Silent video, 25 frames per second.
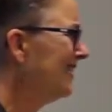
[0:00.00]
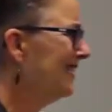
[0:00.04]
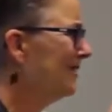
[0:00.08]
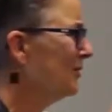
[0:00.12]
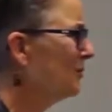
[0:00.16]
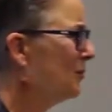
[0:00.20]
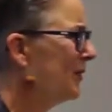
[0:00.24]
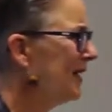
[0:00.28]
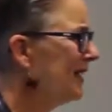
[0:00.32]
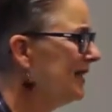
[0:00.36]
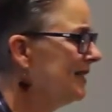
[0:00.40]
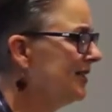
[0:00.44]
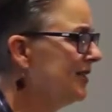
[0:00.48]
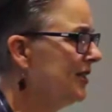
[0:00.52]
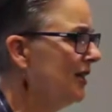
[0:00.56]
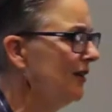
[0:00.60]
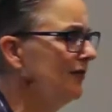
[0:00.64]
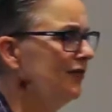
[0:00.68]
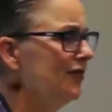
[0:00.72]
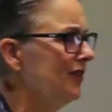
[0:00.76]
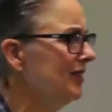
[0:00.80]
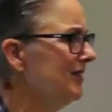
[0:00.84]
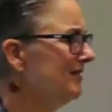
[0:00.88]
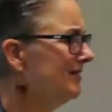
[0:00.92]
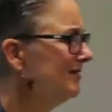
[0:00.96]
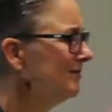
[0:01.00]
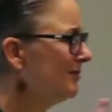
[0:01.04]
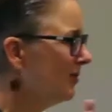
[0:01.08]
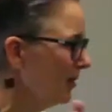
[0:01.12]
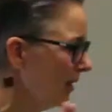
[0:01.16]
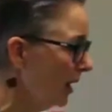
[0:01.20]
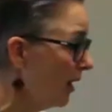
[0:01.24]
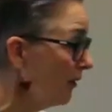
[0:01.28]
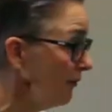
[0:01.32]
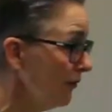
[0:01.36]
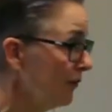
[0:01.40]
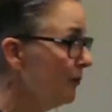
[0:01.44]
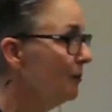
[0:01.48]
kind of weird stuff that
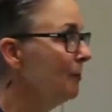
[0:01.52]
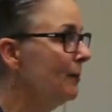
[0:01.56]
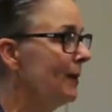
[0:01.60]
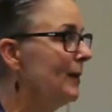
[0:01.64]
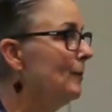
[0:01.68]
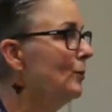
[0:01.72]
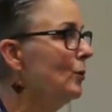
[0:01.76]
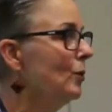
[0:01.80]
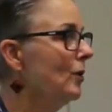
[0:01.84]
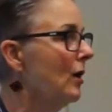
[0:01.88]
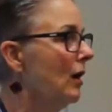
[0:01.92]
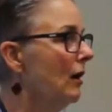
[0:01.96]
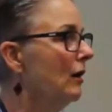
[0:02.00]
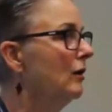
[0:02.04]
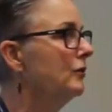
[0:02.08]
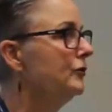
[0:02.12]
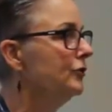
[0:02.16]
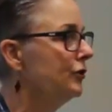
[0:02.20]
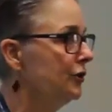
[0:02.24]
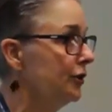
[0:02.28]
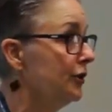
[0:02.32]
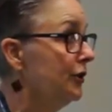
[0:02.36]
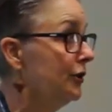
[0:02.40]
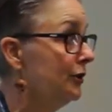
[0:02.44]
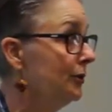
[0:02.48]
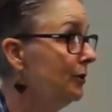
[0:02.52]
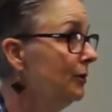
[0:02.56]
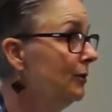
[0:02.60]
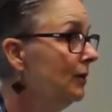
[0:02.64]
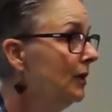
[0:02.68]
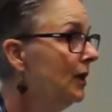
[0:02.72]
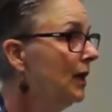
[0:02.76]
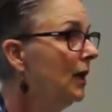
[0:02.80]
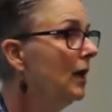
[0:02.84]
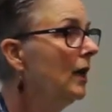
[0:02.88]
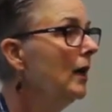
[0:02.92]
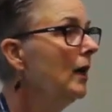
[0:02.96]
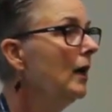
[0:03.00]
often people can't do.
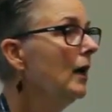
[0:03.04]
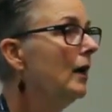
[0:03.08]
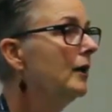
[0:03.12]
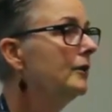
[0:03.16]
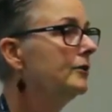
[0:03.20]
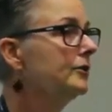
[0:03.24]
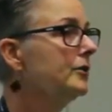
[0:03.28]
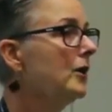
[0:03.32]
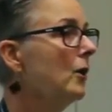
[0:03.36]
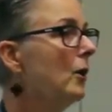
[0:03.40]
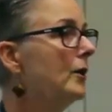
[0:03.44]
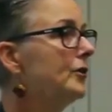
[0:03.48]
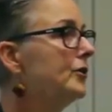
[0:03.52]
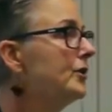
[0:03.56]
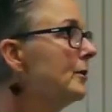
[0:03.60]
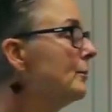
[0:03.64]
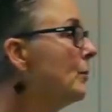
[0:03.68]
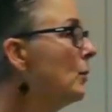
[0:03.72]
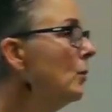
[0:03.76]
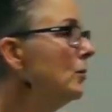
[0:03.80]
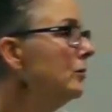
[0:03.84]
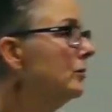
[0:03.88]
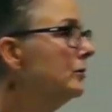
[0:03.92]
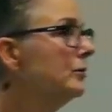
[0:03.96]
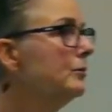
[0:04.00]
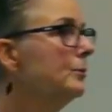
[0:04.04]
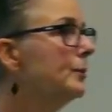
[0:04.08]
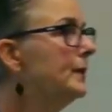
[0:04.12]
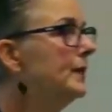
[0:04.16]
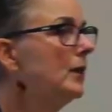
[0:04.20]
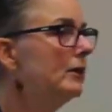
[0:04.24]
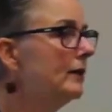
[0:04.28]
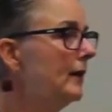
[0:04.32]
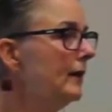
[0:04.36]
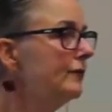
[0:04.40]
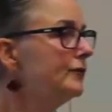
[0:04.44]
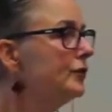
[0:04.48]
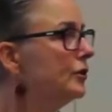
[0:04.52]
So I said, well, we
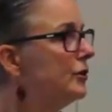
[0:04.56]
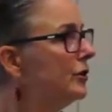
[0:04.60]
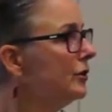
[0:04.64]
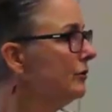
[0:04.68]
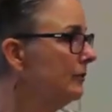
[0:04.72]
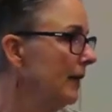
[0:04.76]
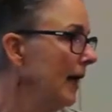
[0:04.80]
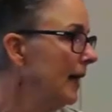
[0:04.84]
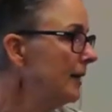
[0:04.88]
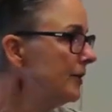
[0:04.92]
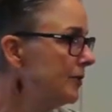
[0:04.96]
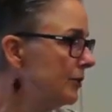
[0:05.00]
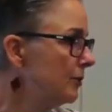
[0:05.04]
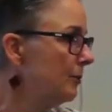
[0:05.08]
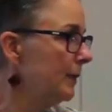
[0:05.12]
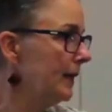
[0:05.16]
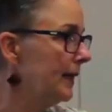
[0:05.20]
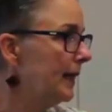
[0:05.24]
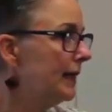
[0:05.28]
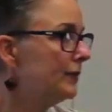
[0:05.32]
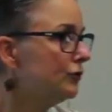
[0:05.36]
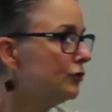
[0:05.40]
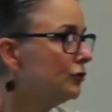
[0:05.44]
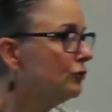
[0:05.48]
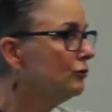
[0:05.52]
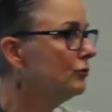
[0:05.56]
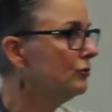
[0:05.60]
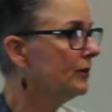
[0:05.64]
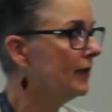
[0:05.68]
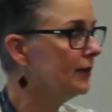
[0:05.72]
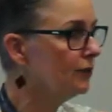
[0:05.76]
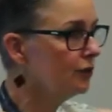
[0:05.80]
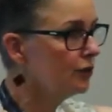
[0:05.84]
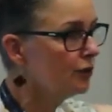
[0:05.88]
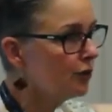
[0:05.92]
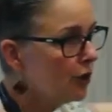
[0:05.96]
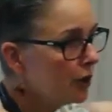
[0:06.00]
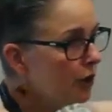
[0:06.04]
don't have to do that, do we? Let's,
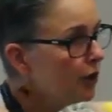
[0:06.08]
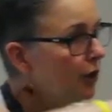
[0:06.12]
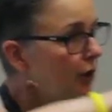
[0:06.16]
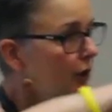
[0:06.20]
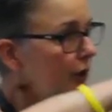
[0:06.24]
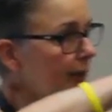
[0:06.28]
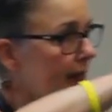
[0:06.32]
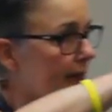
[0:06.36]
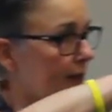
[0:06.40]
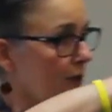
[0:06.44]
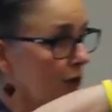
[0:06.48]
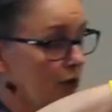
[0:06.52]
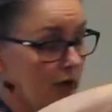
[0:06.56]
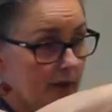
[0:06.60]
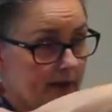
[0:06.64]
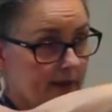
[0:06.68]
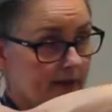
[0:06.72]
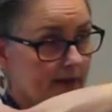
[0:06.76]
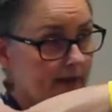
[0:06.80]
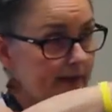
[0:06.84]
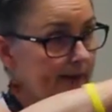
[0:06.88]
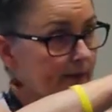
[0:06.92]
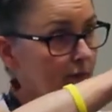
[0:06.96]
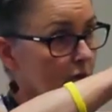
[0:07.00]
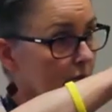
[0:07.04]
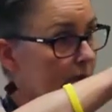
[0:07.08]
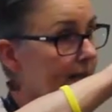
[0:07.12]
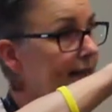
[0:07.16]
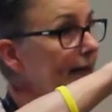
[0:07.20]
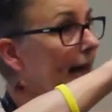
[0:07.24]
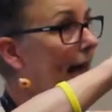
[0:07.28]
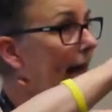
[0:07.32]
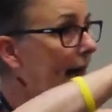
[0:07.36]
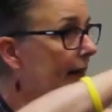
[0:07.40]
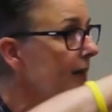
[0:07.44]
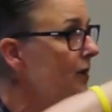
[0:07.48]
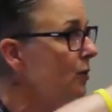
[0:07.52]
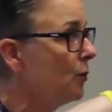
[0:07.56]
let's turn it and look at, look at
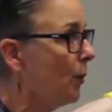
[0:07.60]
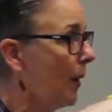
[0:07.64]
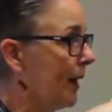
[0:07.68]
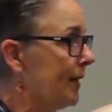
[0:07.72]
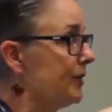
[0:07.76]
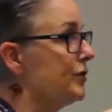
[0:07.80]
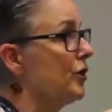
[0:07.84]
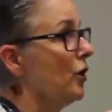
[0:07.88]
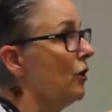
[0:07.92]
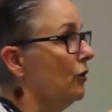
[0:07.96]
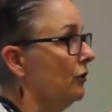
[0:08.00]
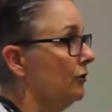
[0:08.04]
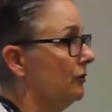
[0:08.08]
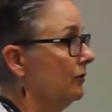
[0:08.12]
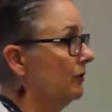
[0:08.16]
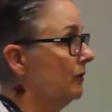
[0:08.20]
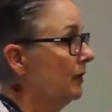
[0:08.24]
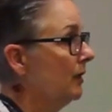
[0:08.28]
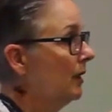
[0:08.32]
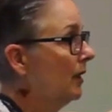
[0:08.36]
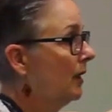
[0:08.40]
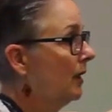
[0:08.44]
it endways on.